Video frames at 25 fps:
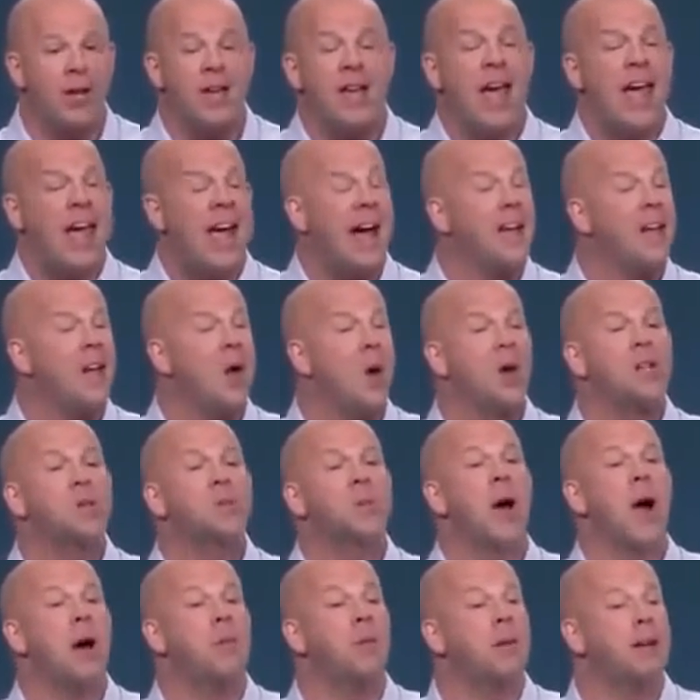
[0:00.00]
hey, I know it's
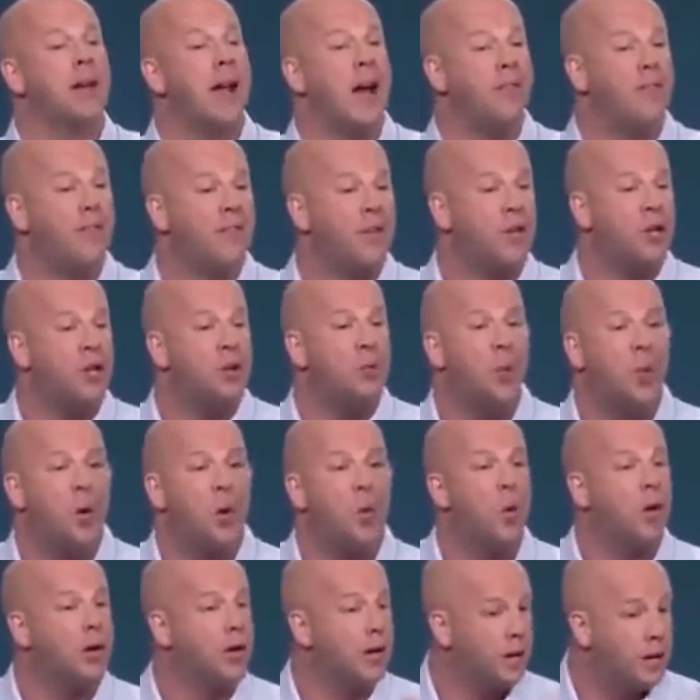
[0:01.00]
probably not for you, but we
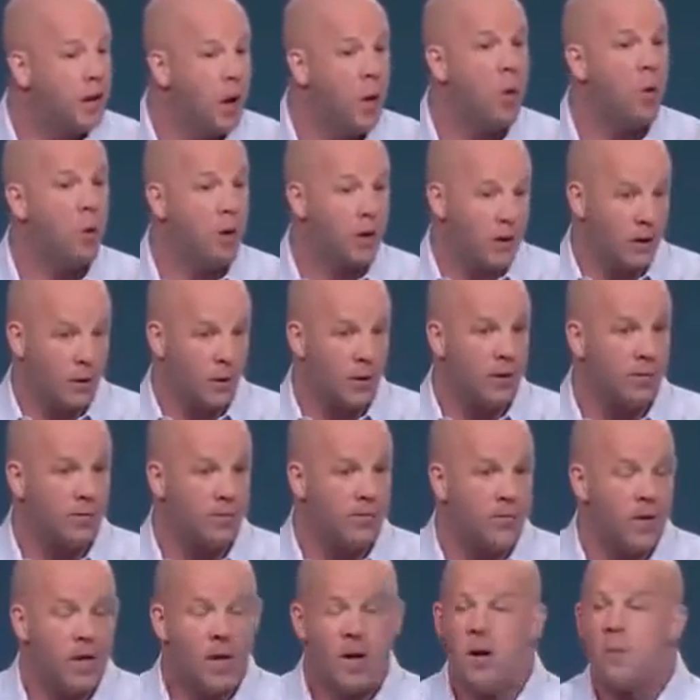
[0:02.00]
want you to know what we're doing
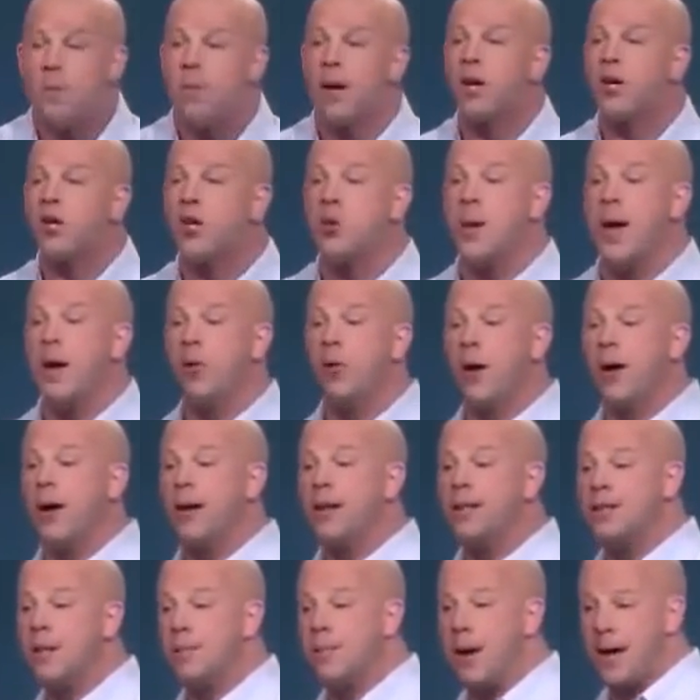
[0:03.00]
because you may run into
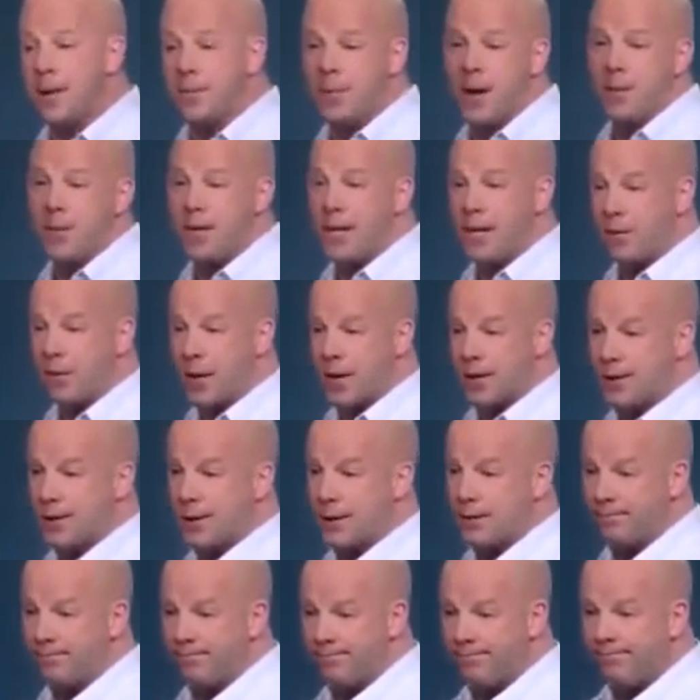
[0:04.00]
somebody that may be interested.